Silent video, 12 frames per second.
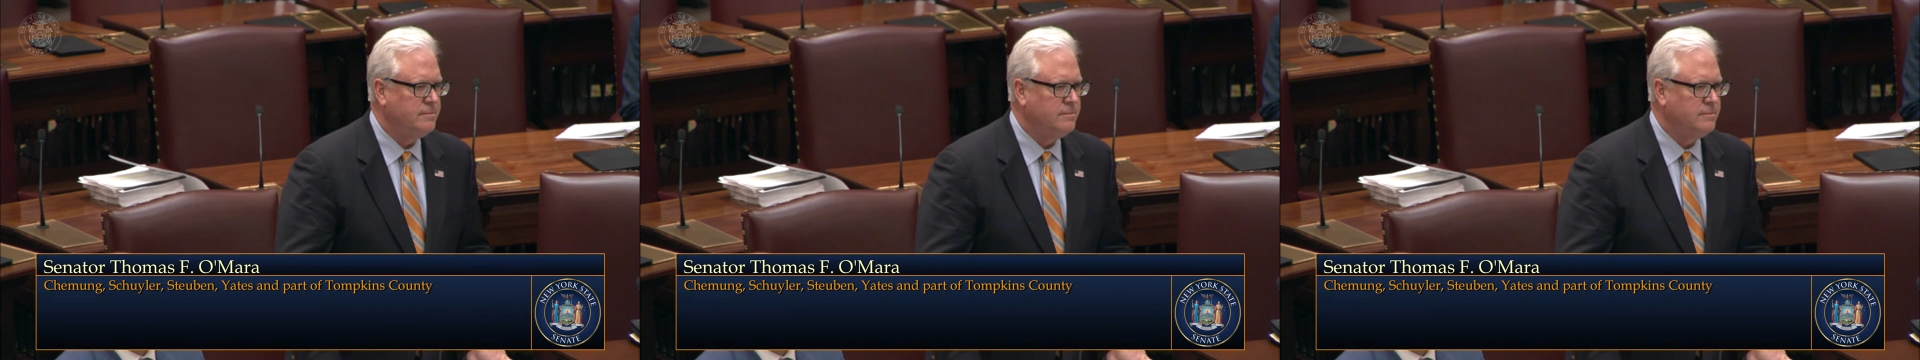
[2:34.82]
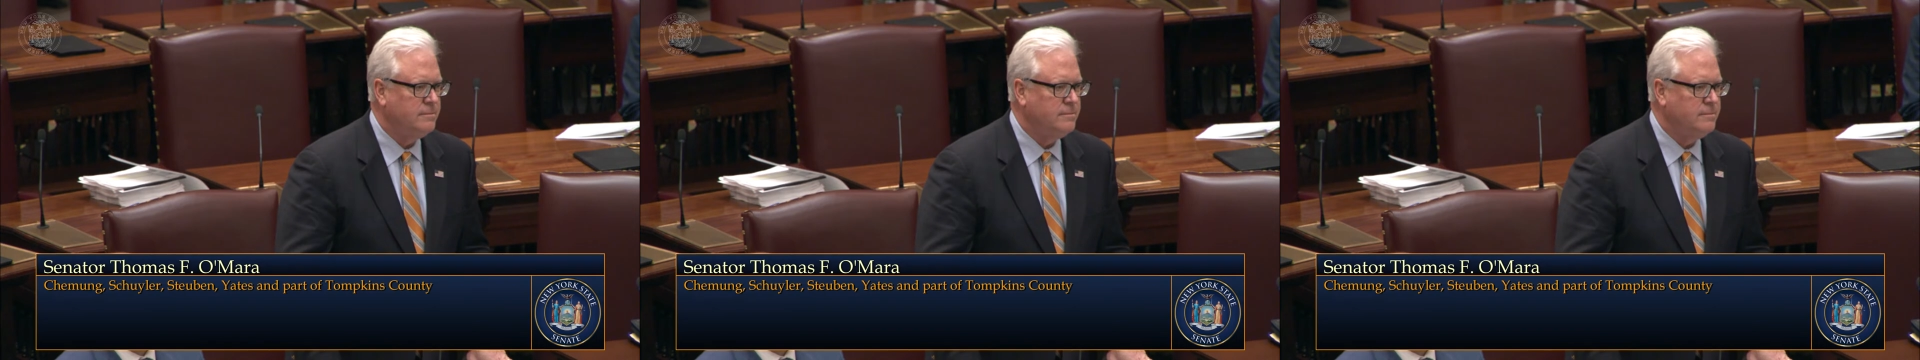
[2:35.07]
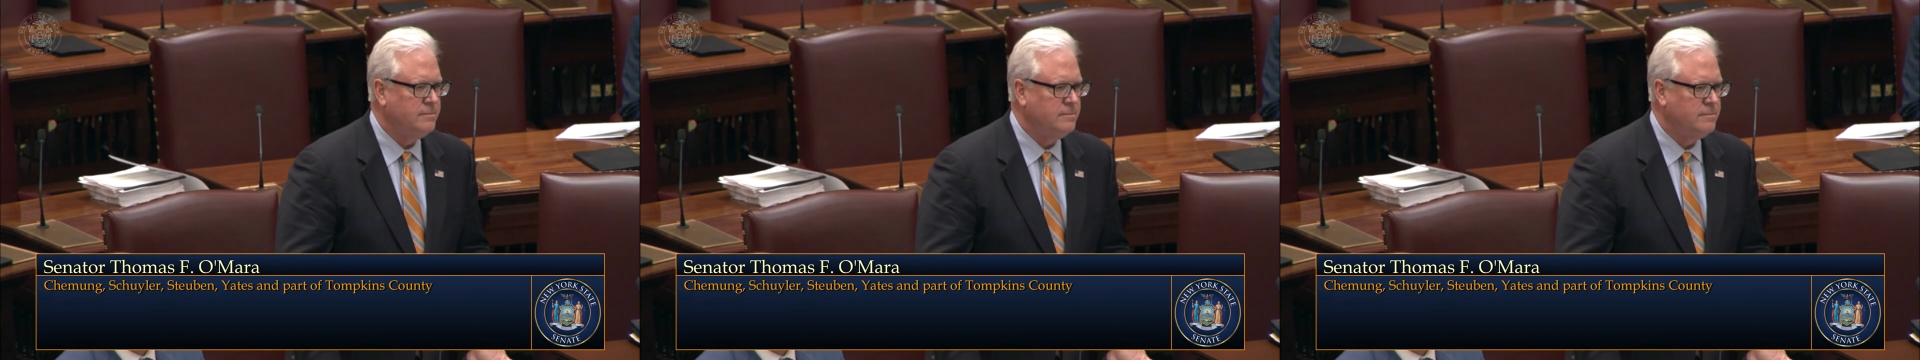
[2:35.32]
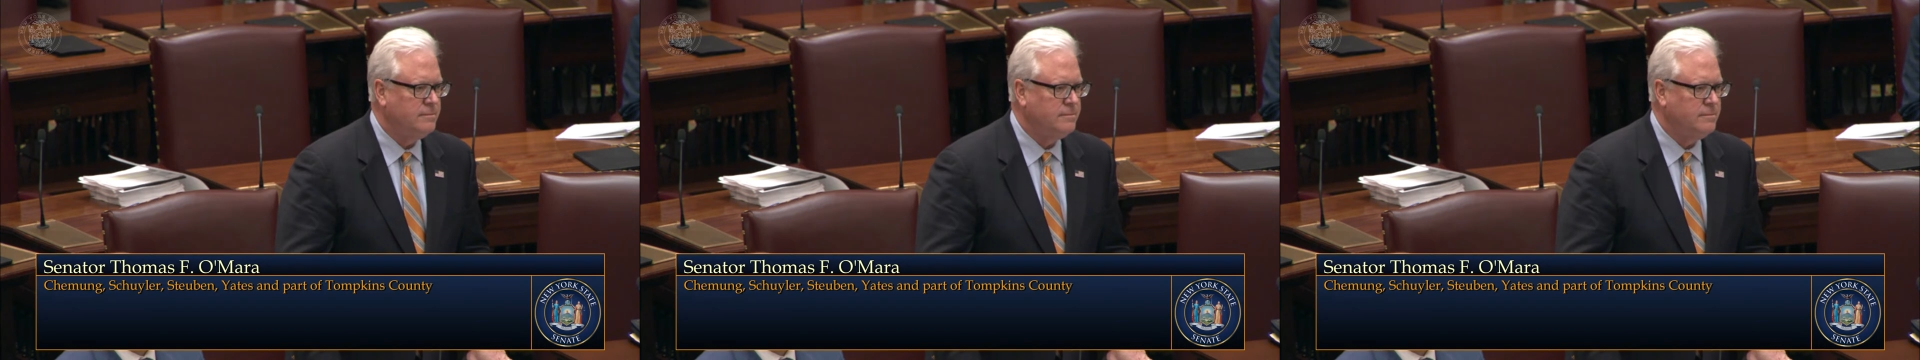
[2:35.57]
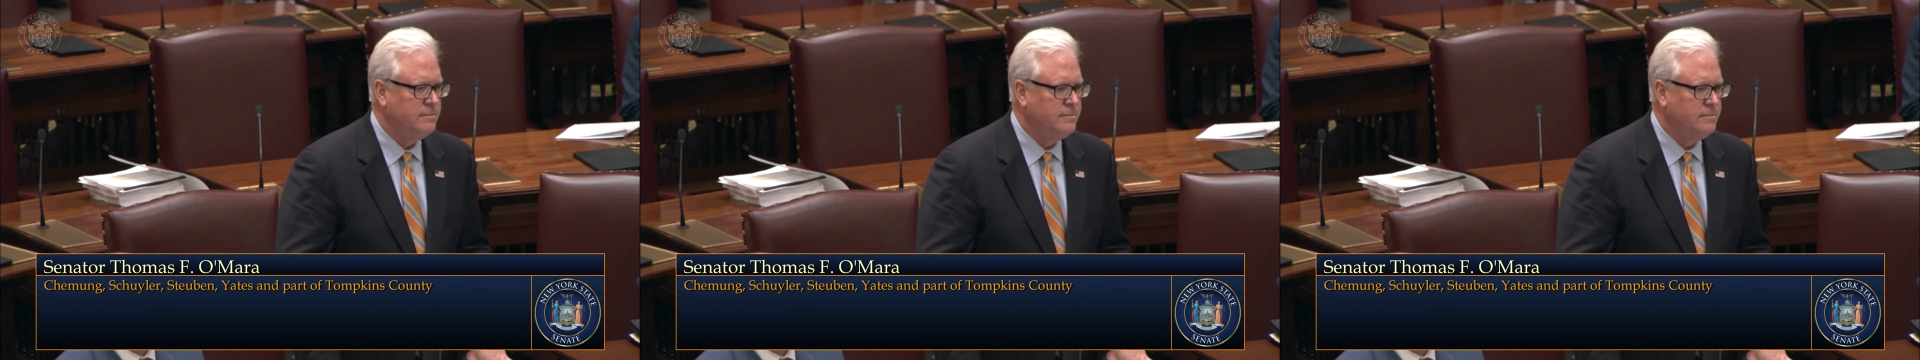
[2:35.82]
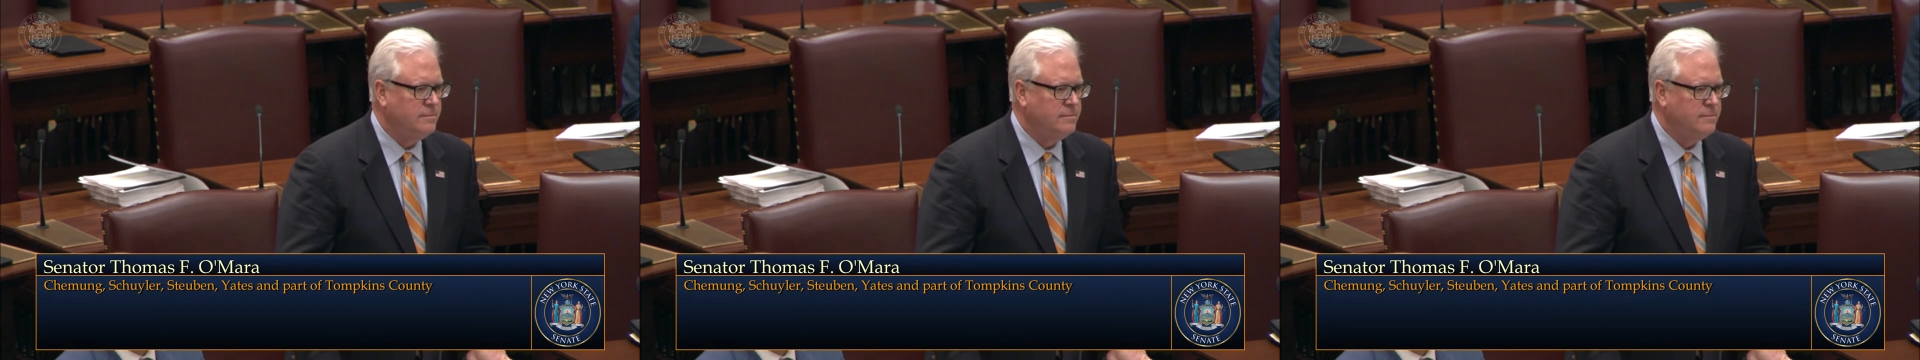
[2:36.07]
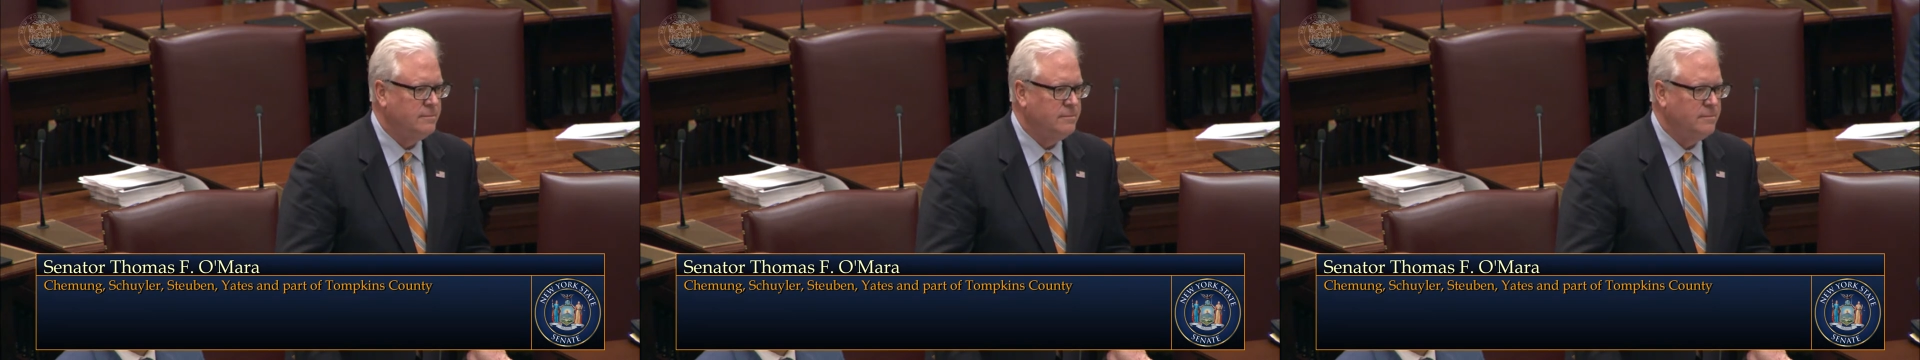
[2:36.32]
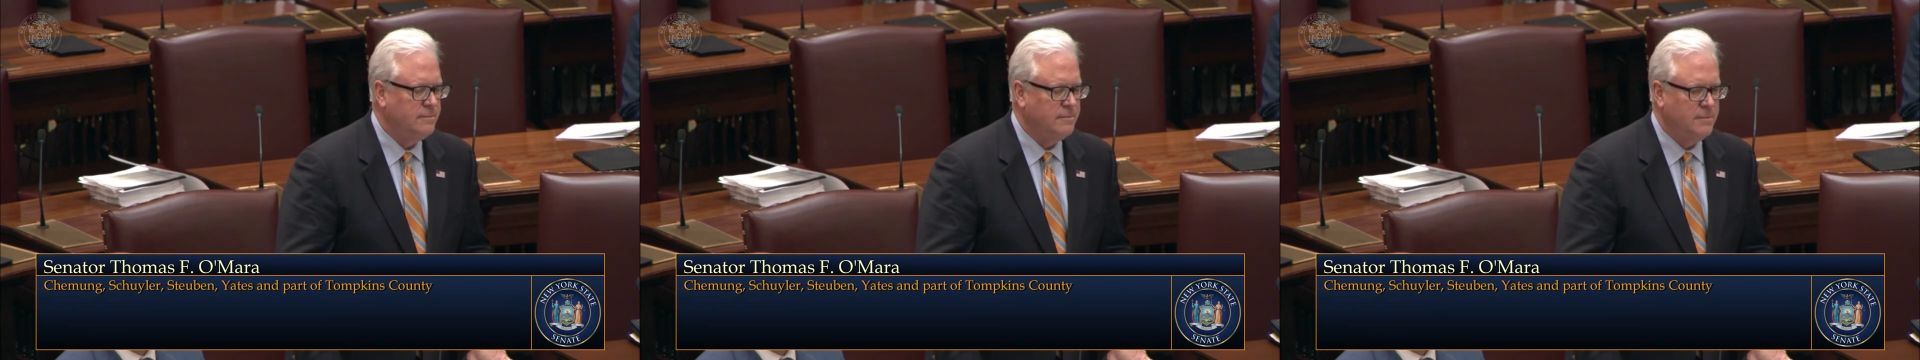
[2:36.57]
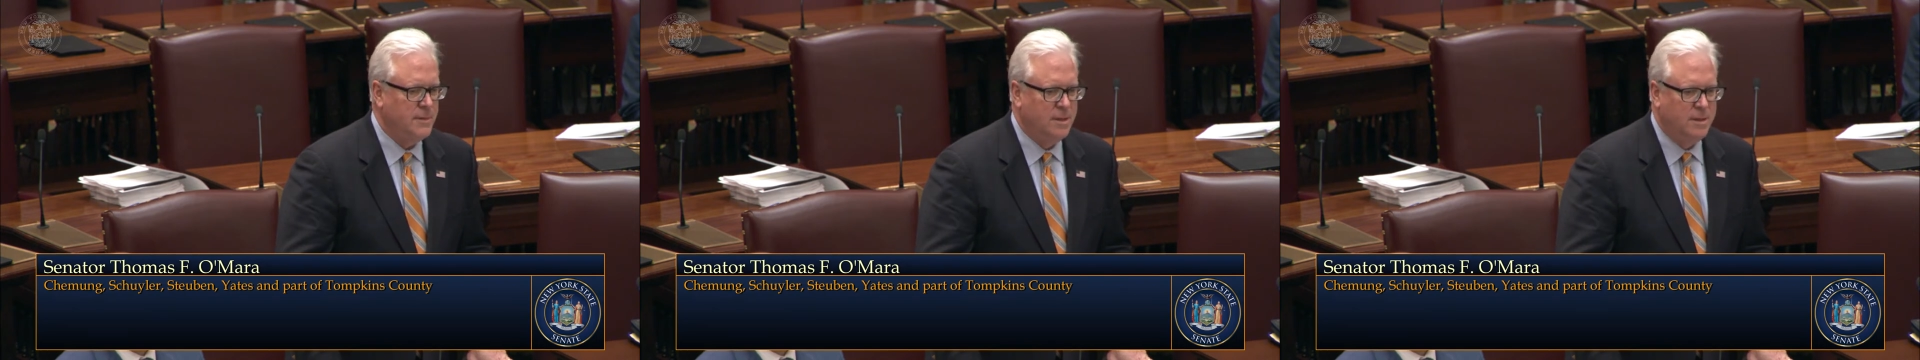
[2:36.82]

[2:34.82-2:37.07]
[no speech]